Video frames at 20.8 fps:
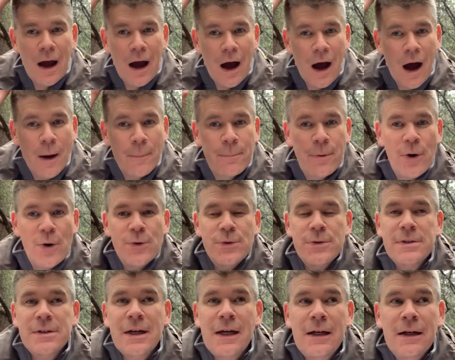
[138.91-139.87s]

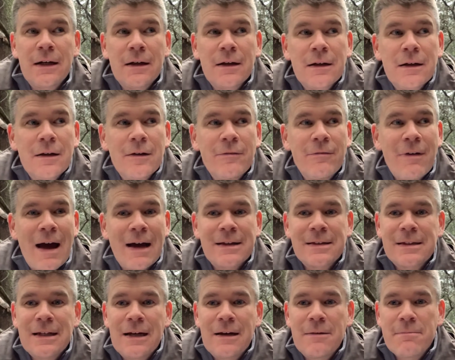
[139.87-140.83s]
opposing
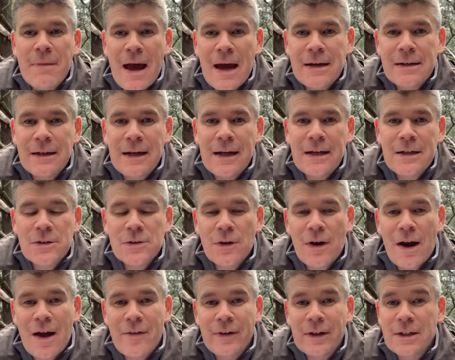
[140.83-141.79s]
vaccine mandates
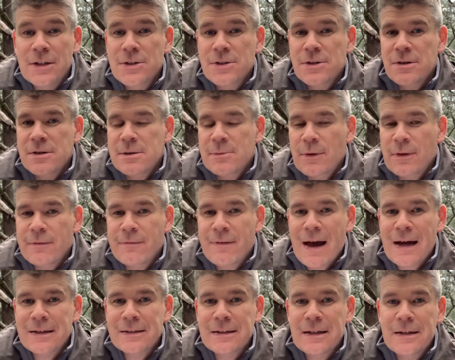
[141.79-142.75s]
or having concerns about the
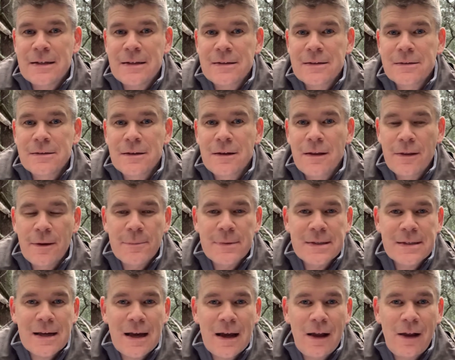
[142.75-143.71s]
vaccines
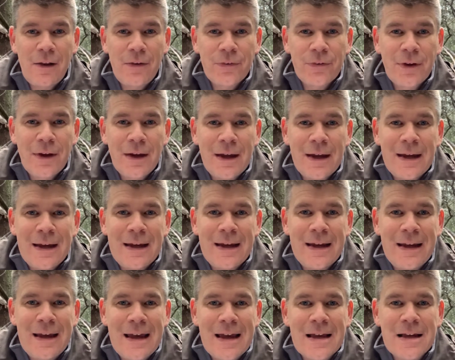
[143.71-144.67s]
themselves
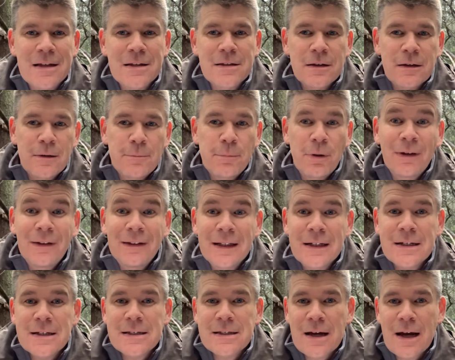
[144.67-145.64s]
is
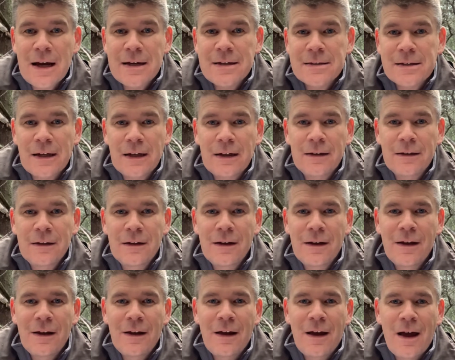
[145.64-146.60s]
politicizing
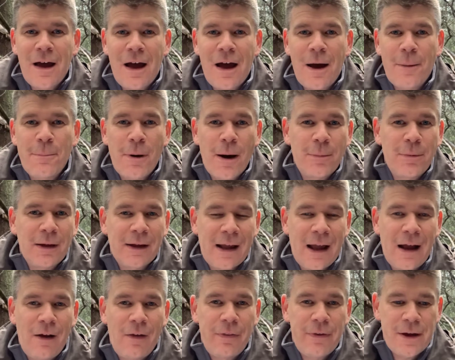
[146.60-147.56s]
a public
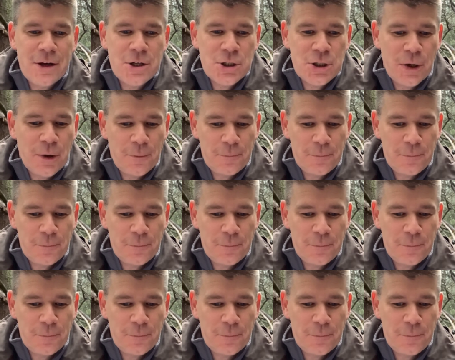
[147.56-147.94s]
health issue.